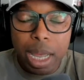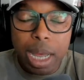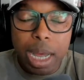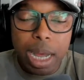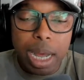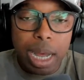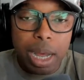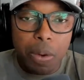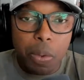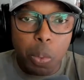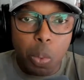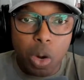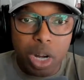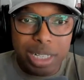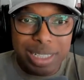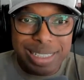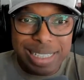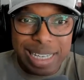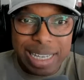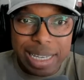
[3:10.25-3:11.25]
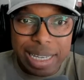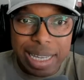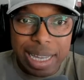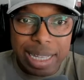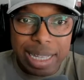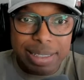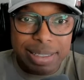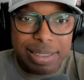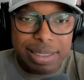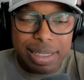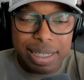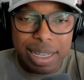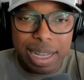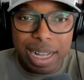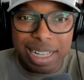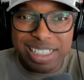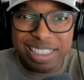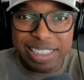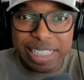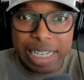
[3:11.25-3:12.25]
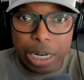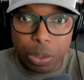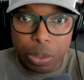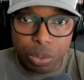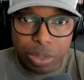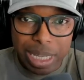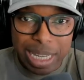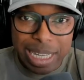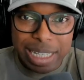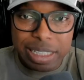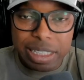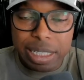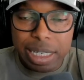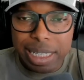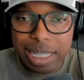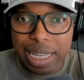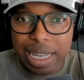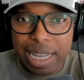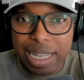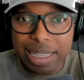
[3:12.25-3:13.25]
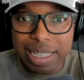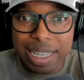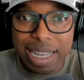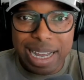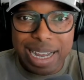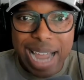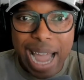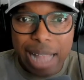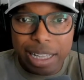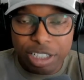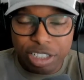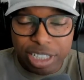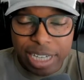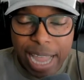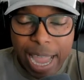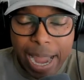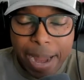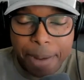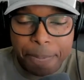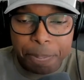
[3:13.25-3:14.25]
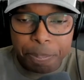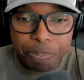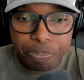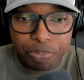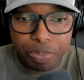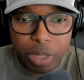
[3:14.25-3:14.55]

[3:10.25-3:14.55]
once he gets settled into the college game,